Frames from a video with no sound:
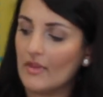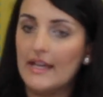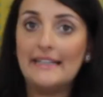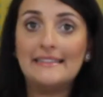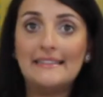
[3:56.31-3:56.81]

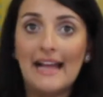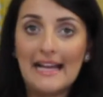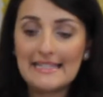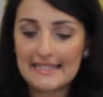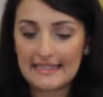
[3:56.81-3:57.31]
And
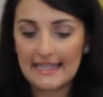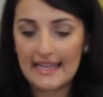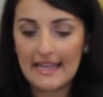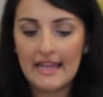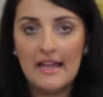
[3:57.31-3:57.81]

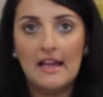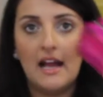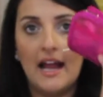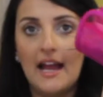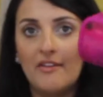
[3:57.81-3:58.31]
lastly,
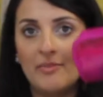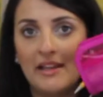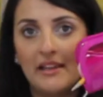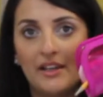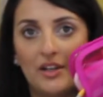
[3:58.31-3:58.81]
I have
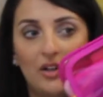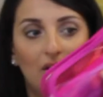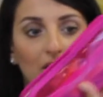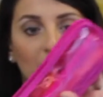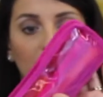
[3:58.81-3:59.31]
my
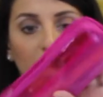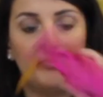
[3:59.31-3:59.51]
little